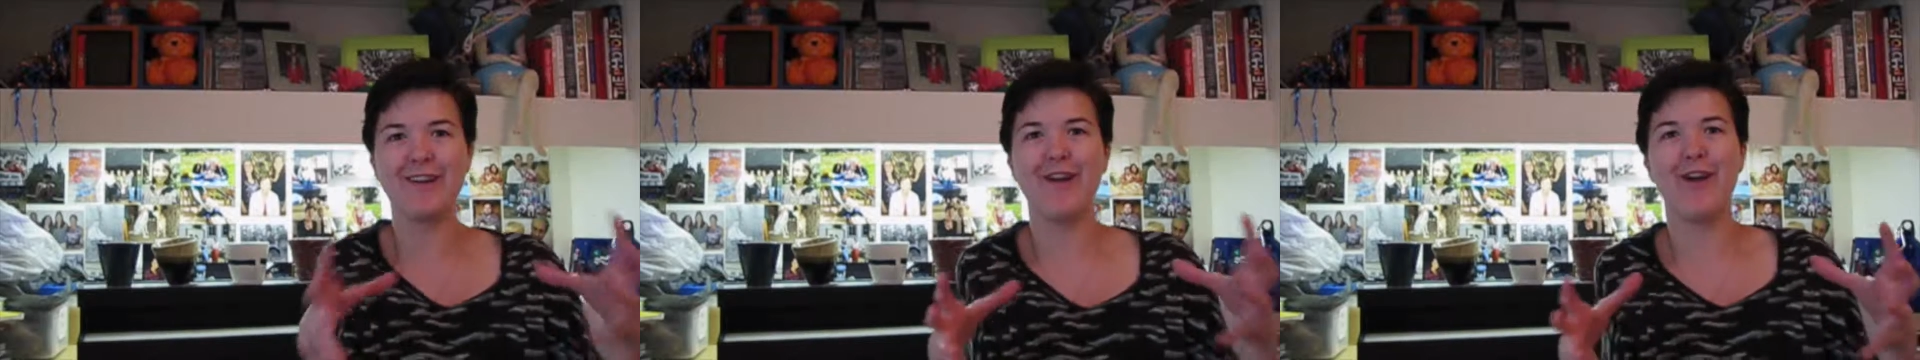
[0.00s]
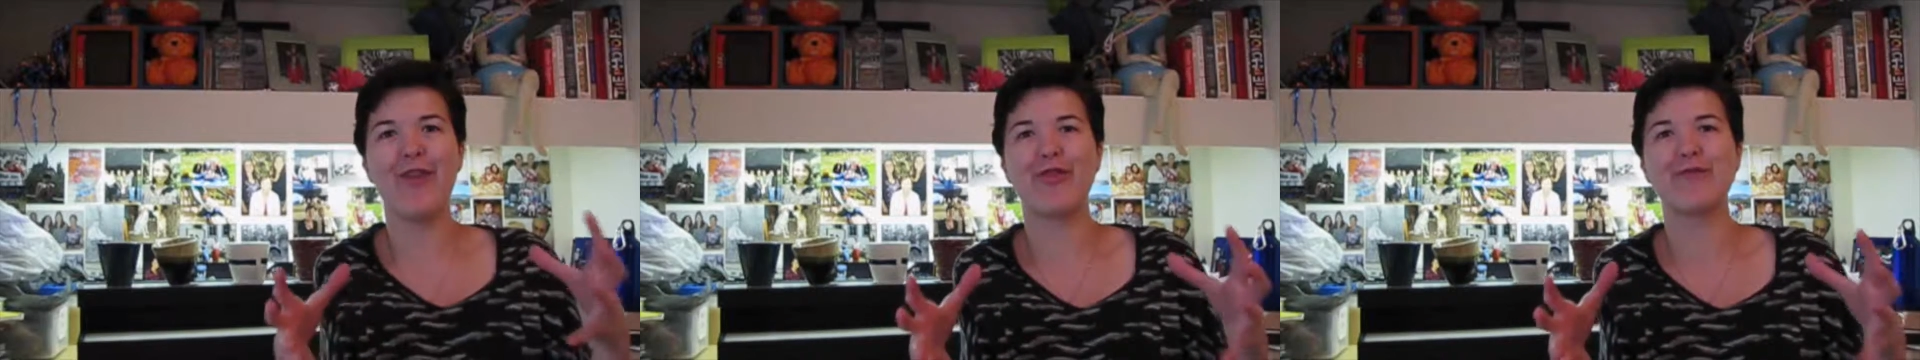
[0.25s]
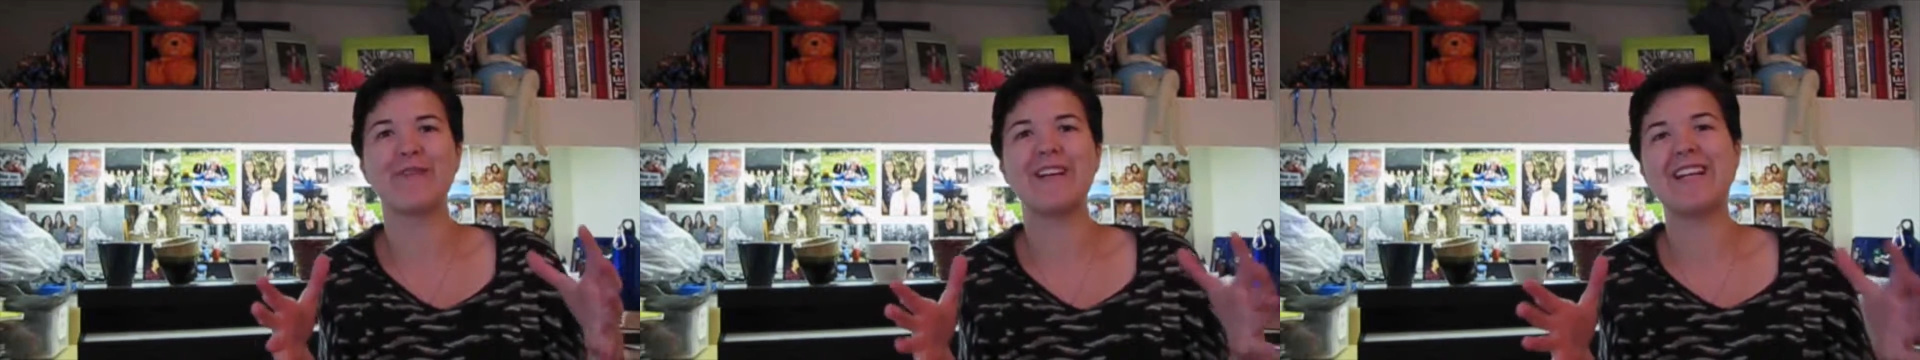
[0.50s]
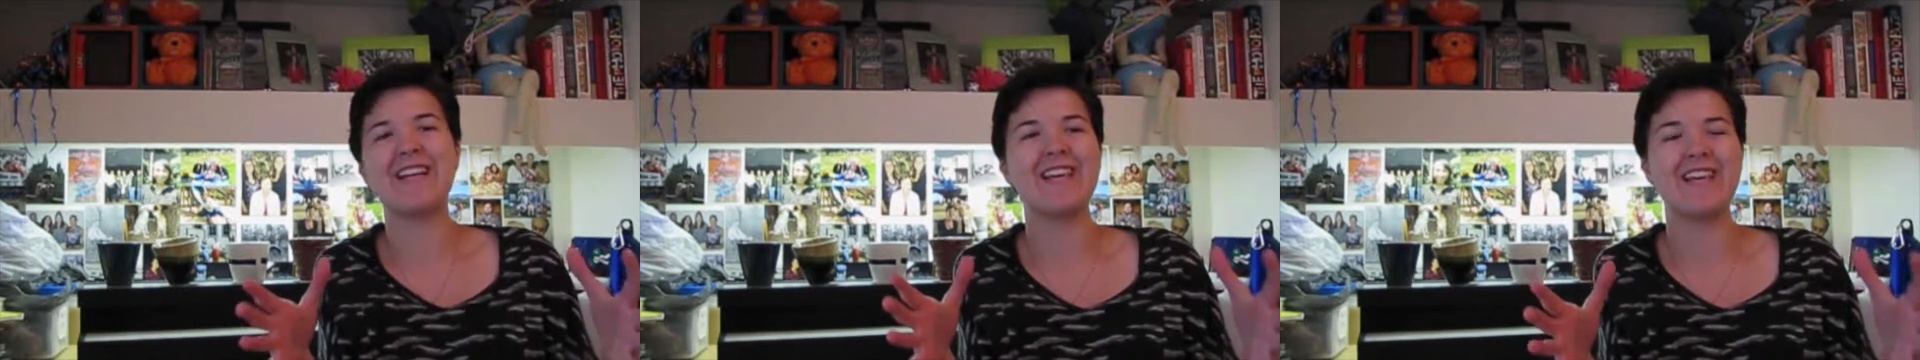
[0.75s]
a
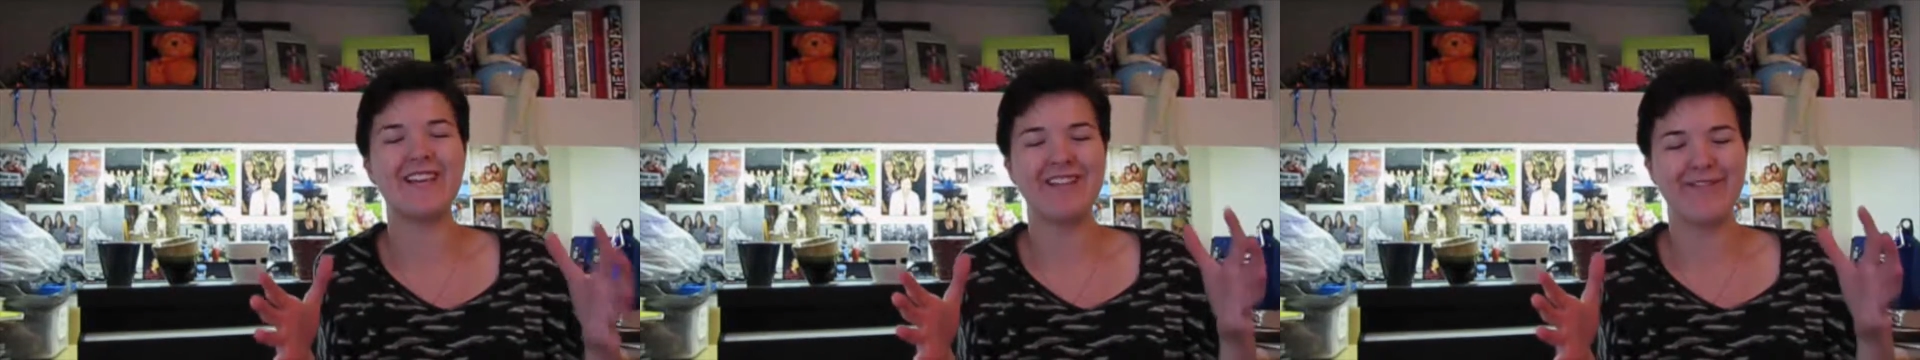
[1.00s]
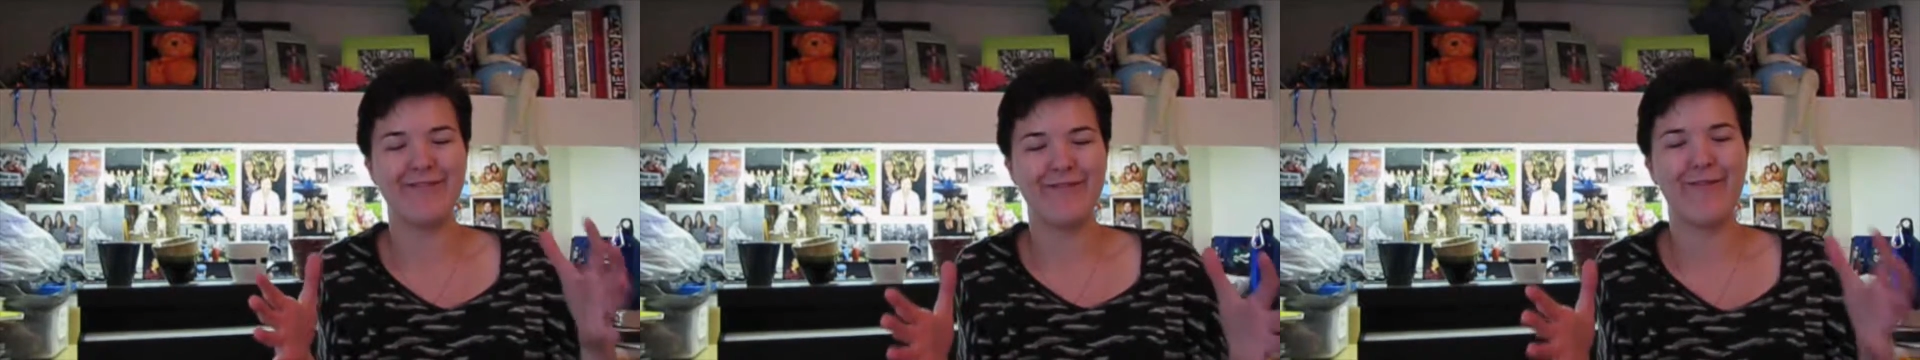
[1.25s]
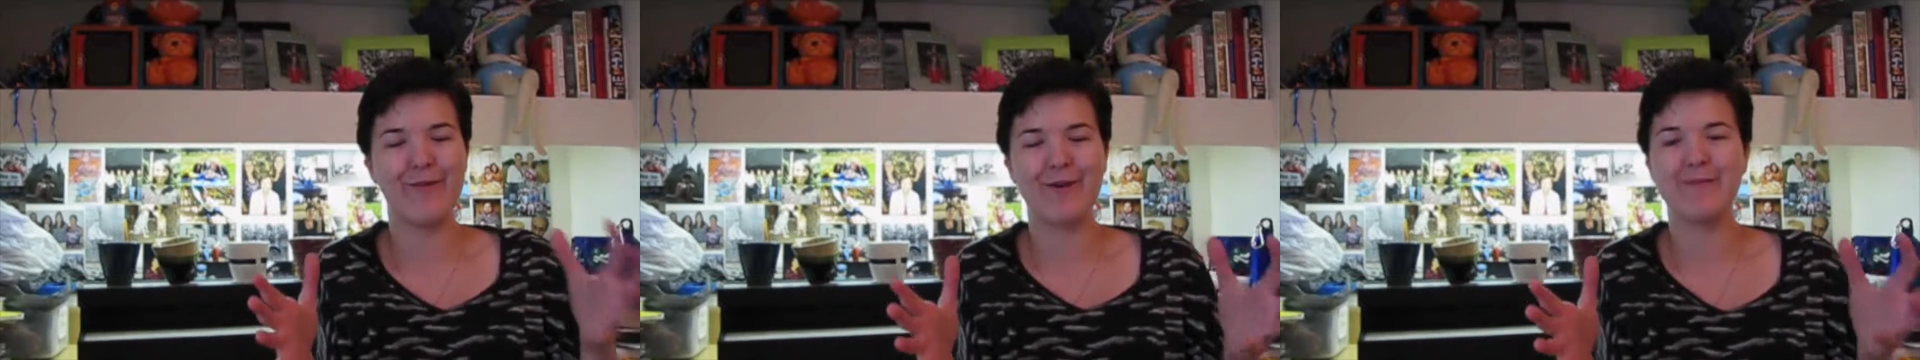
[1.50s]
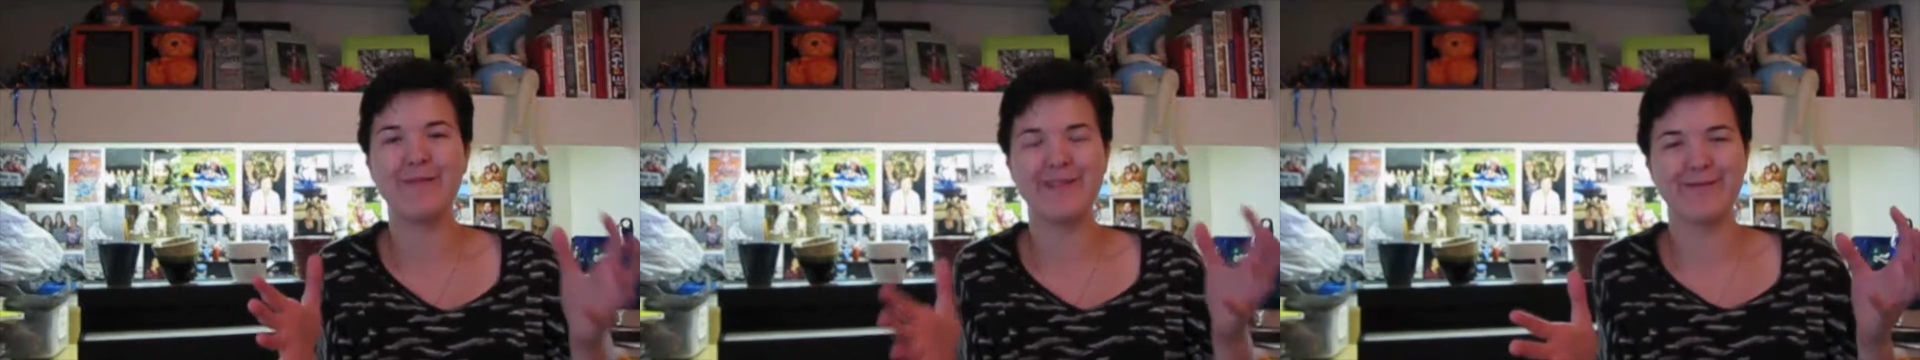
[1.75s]
3D
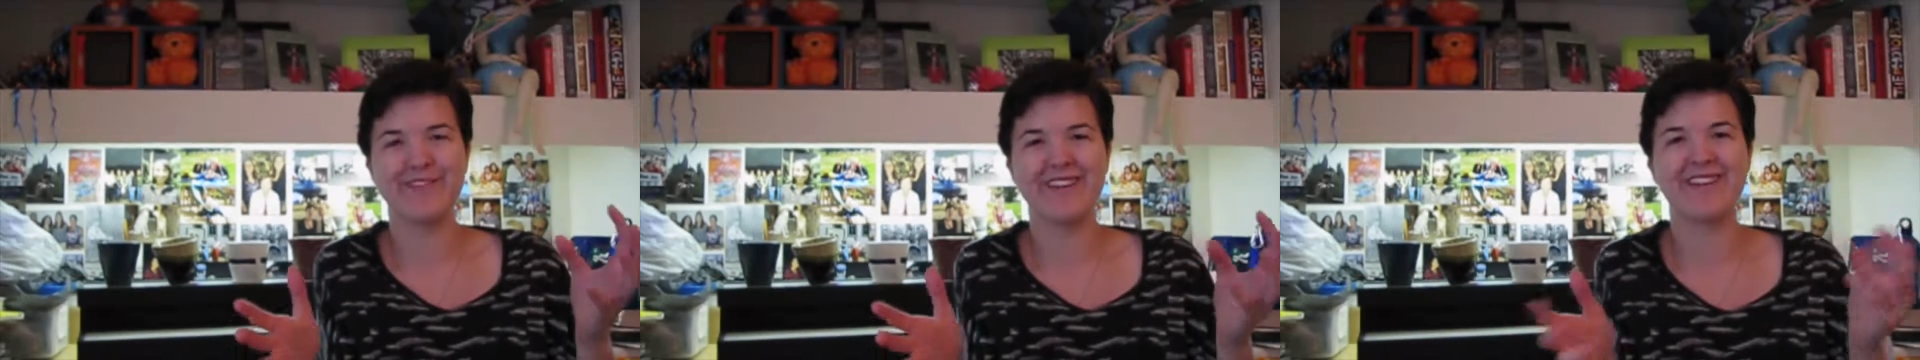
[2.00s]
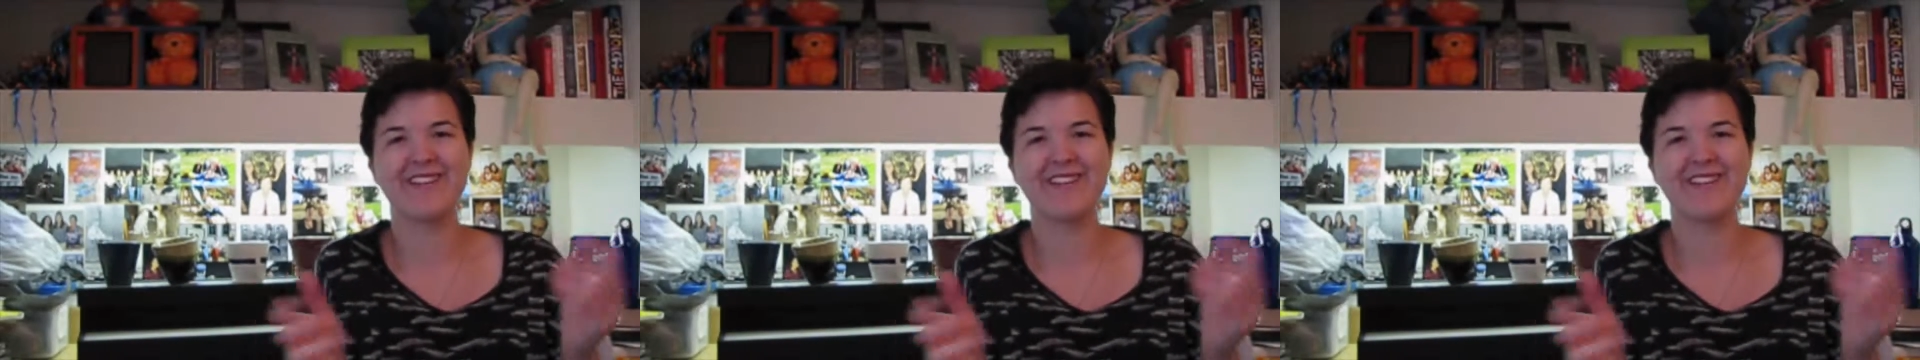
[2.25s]
form is really